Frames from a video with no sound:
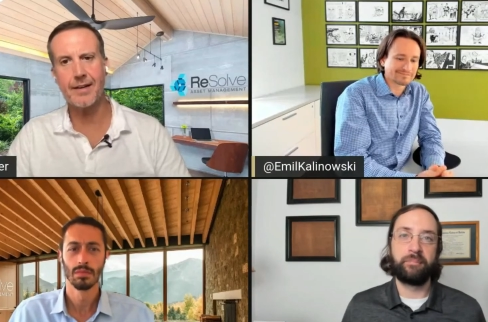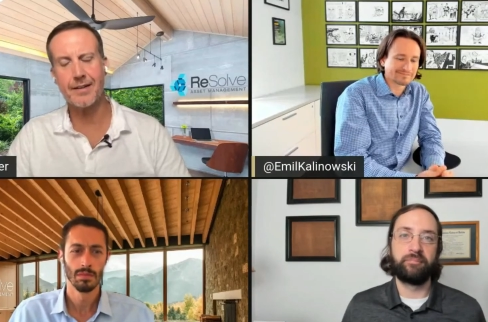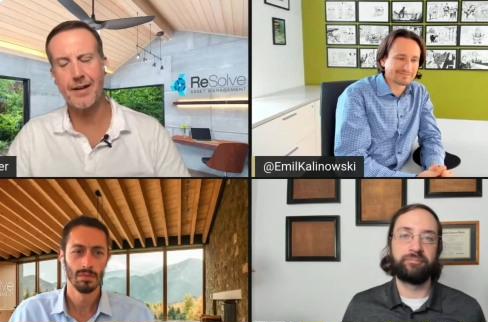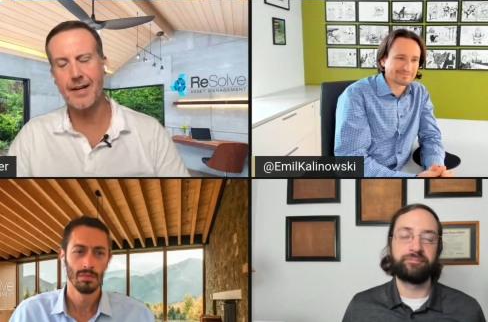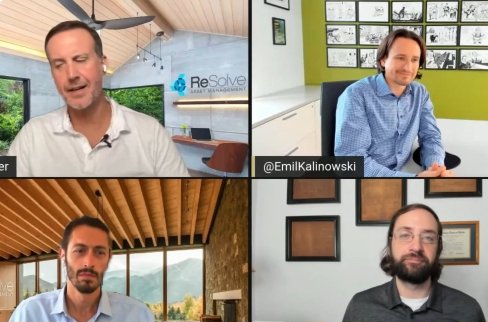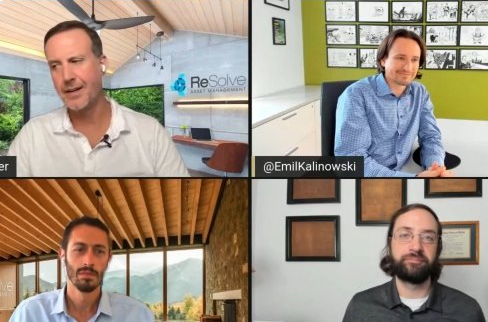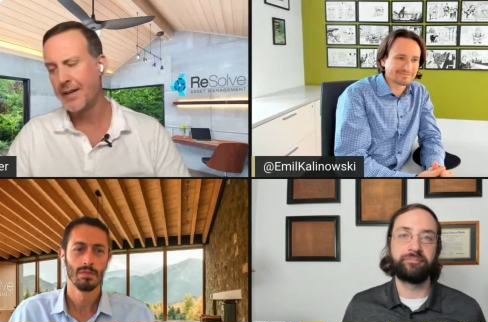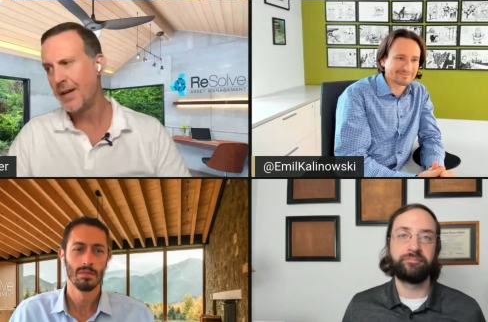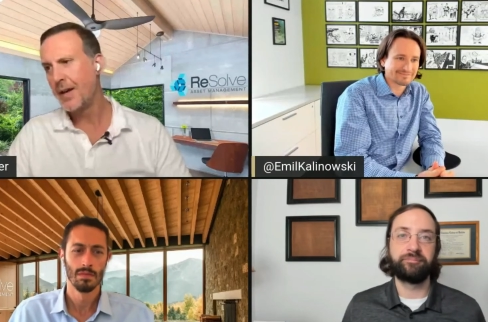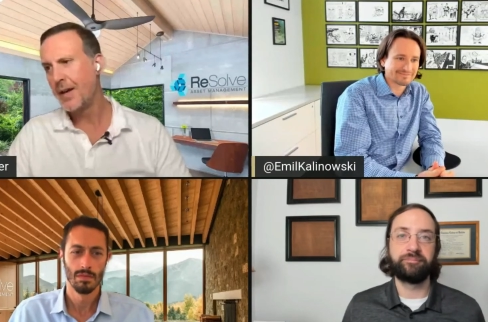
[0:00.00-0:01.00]
Speaker 1: it, got it.
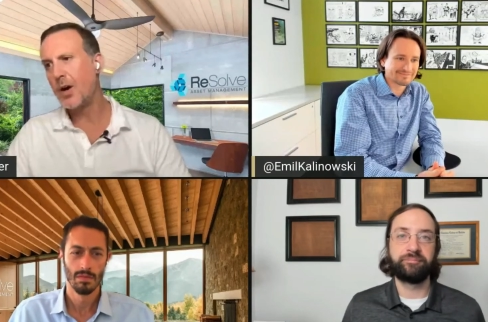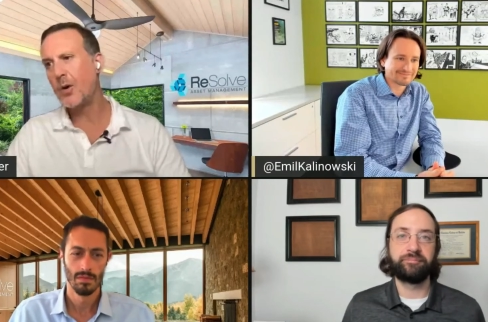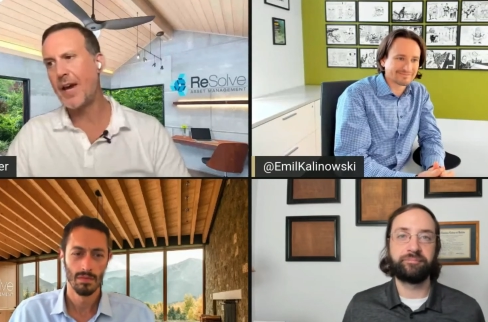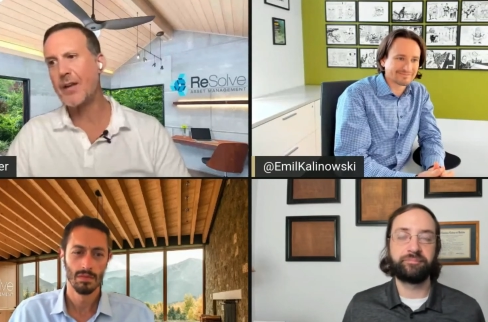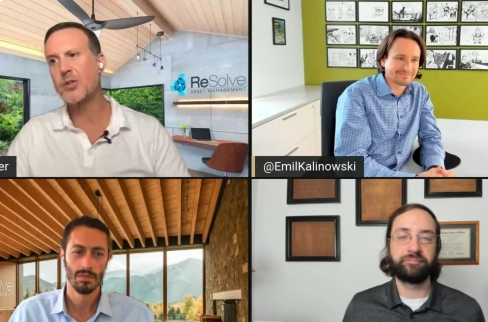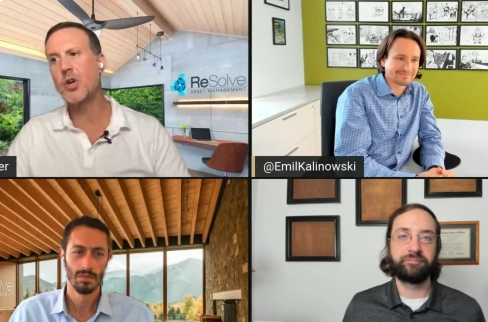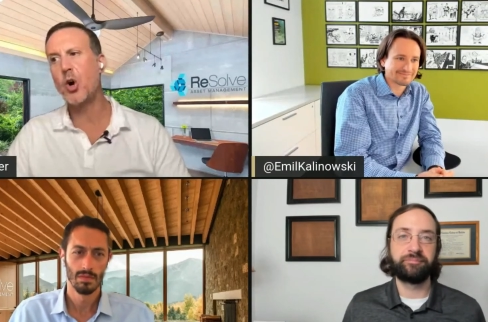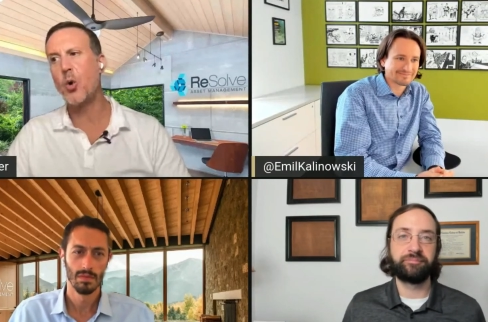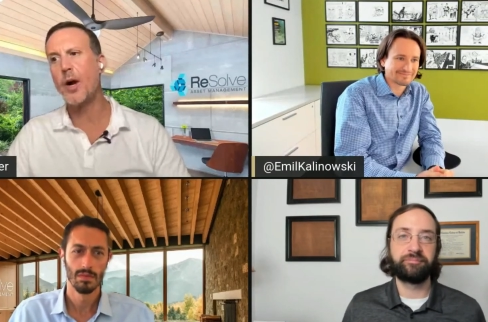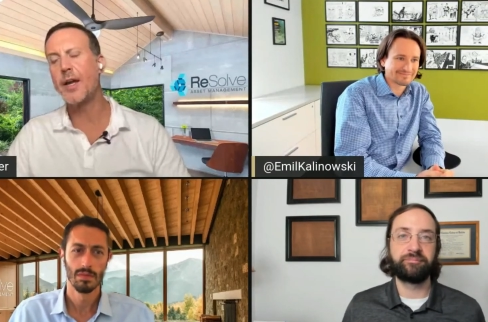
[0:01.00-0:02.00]
Okay,
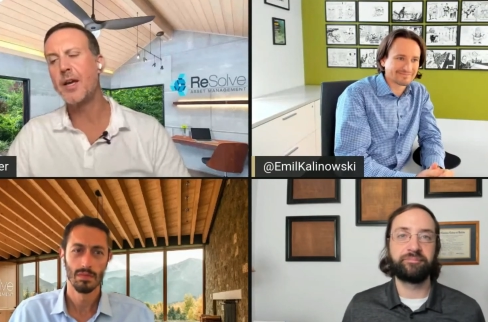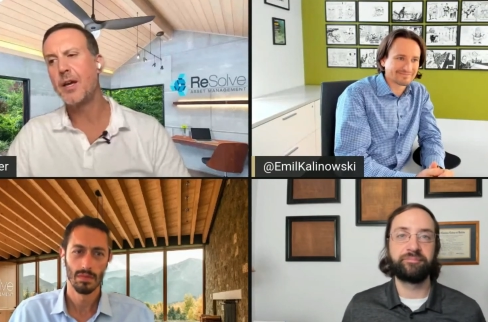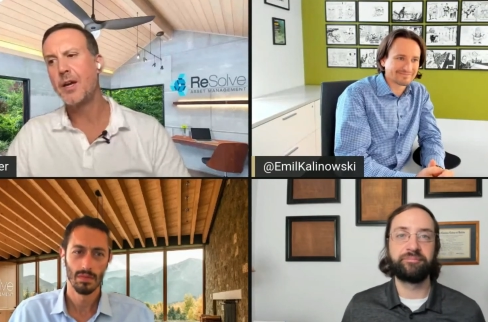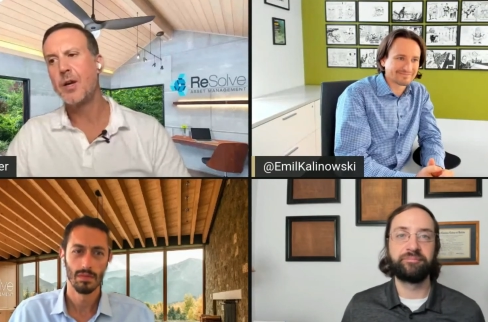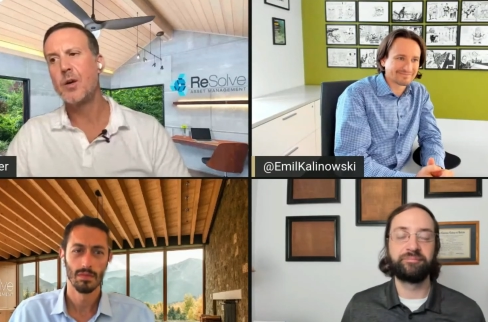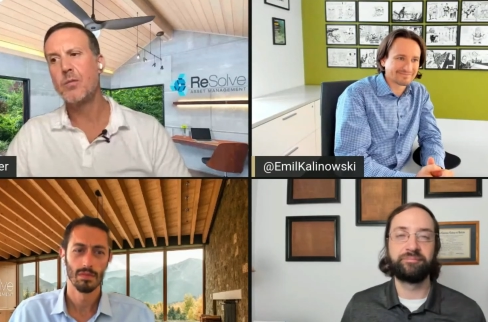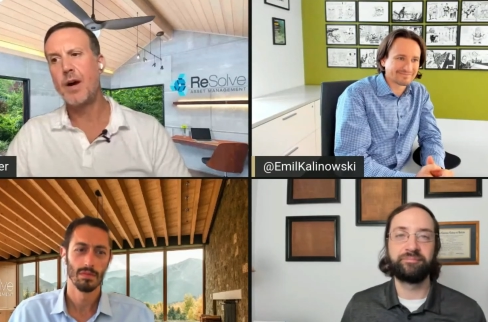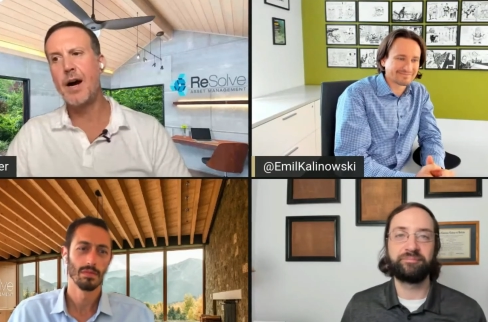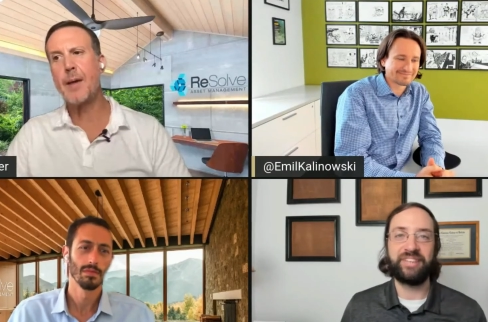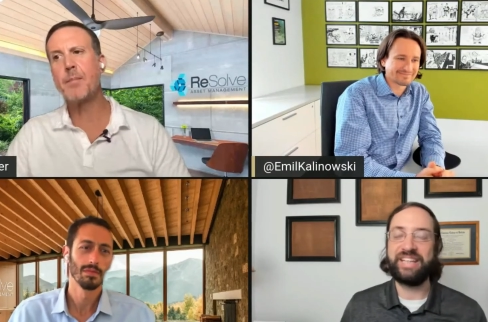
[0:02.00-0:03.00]
so...
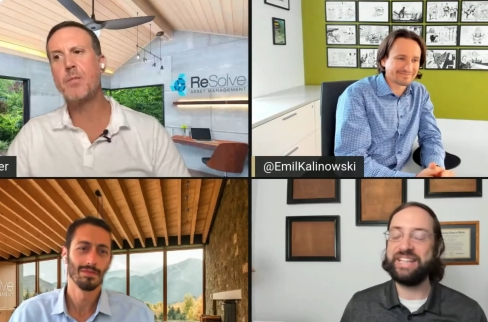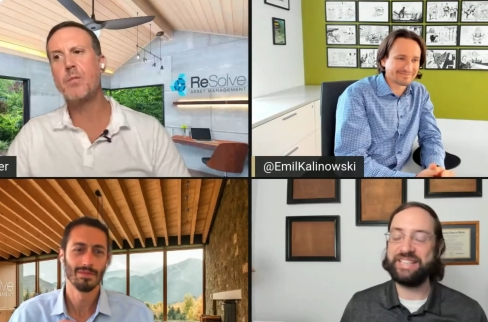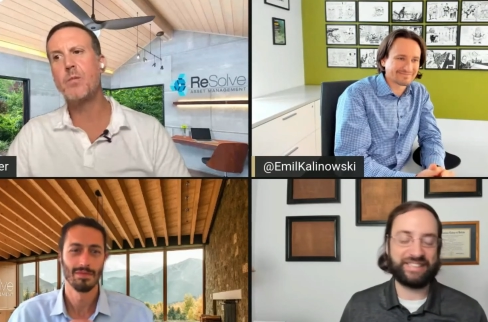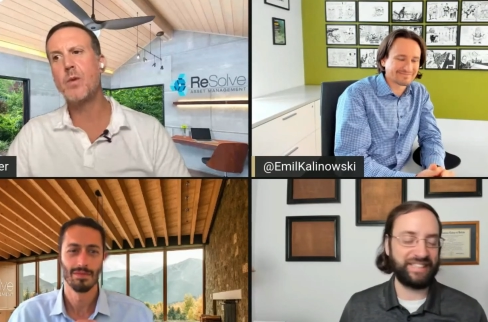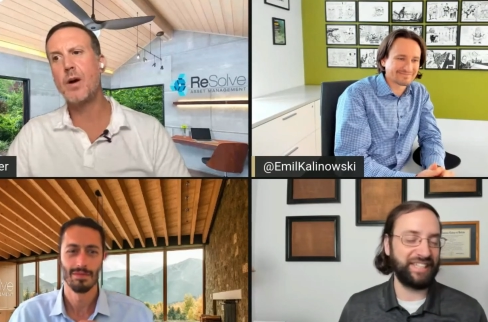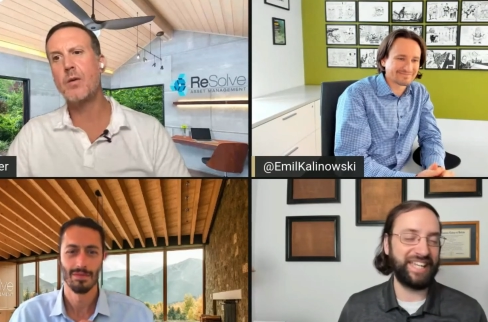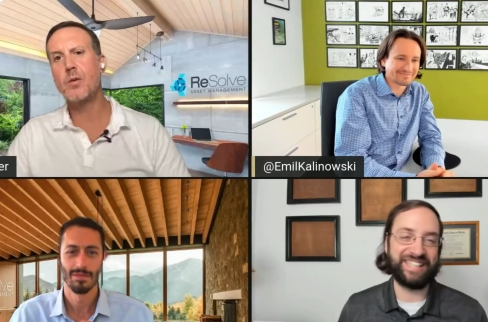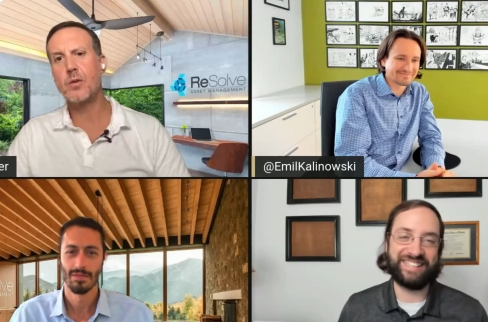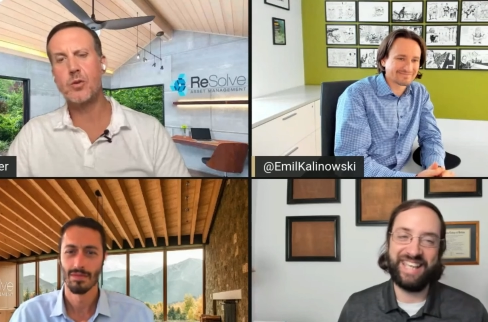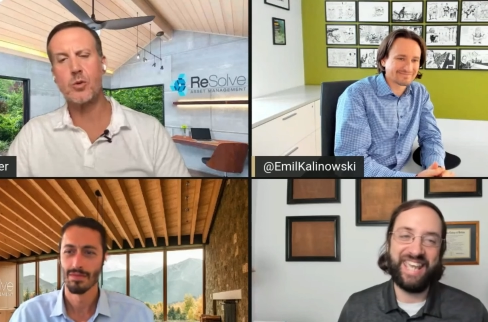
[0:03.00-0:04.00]
Um,
Speaker 2: and it's,
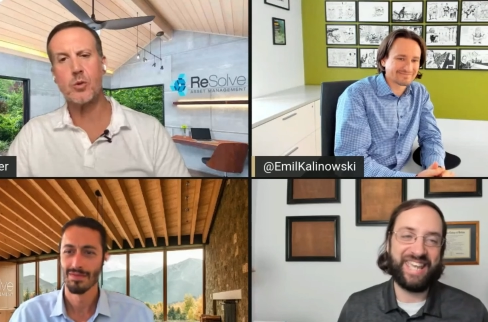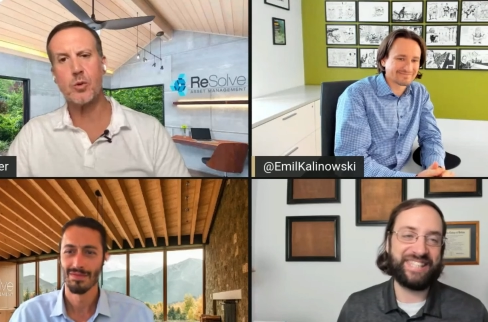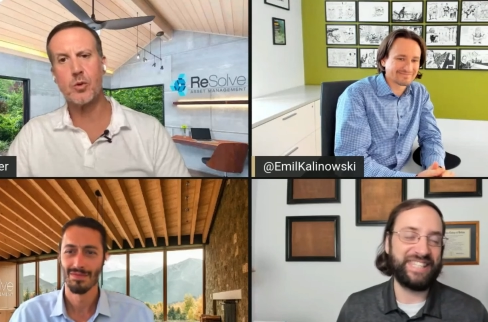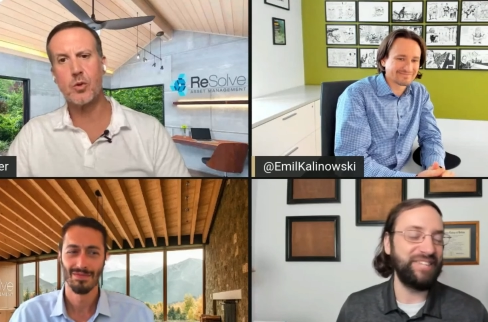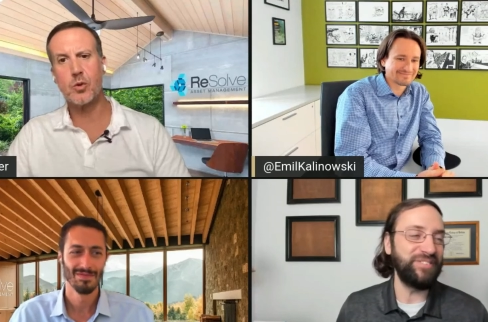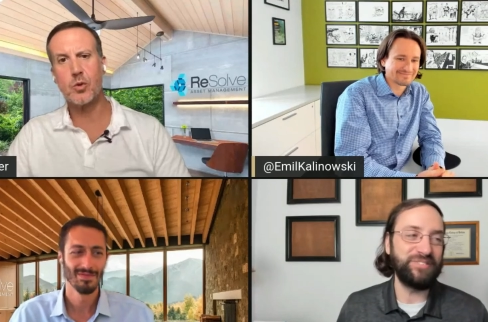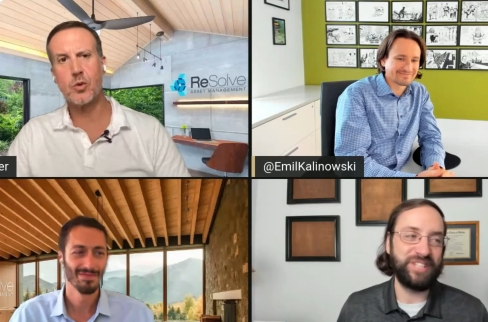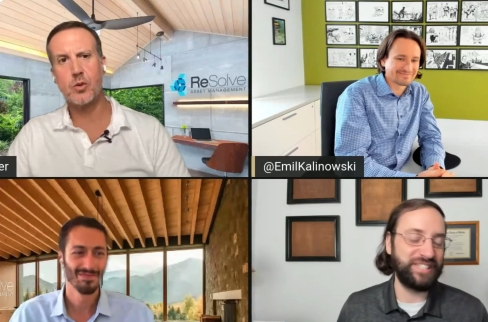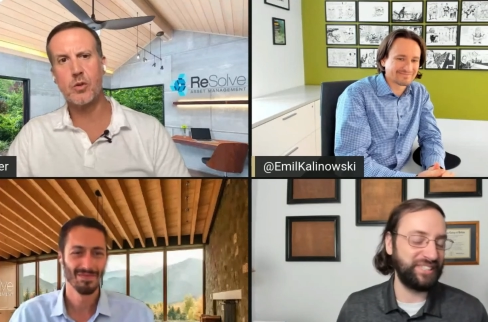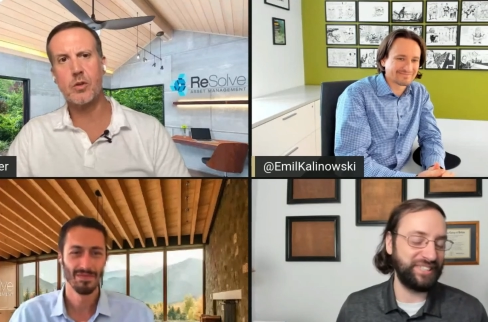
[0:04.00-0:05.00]
like I said, it's even,
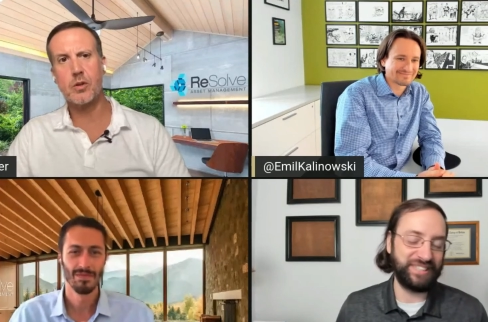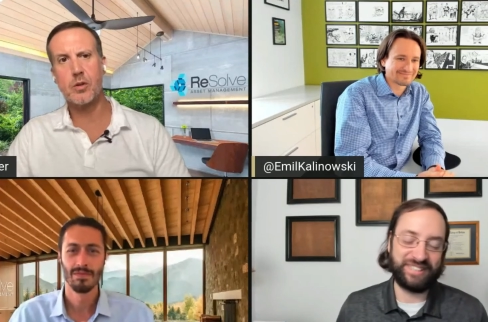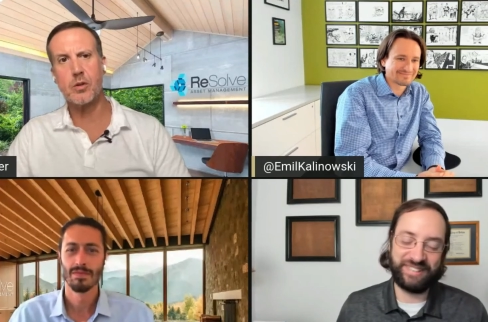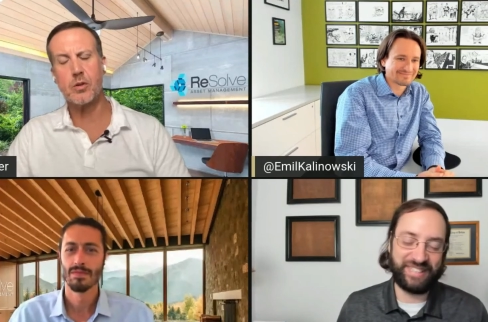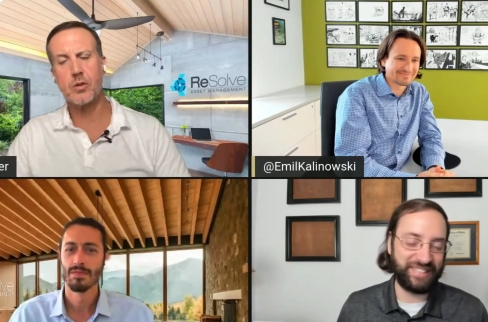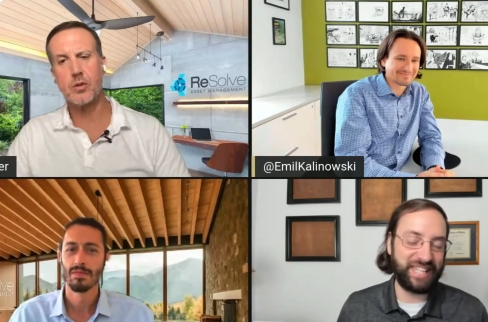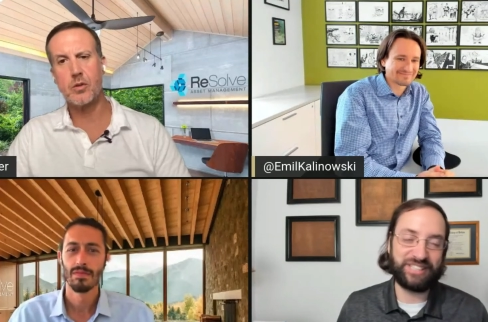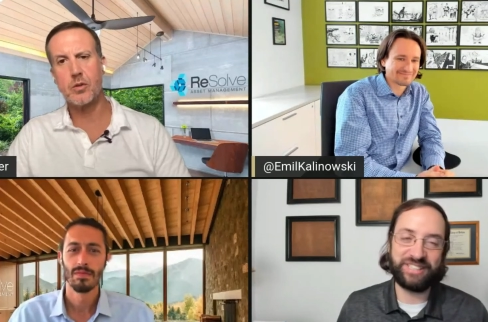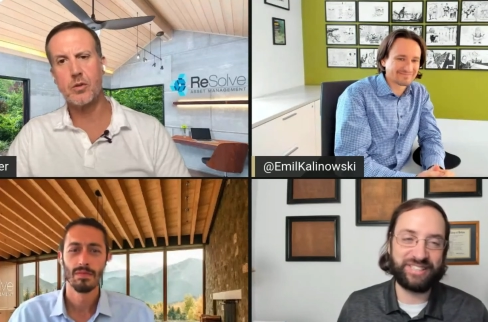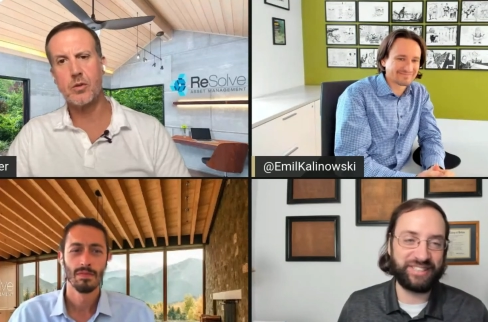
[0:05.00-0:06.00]
it's,
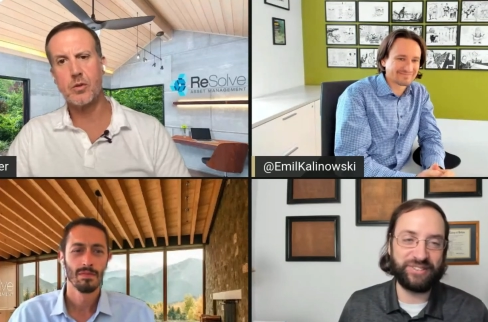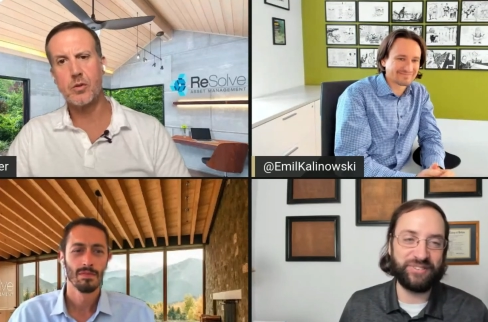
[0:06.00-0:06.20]
that's just, you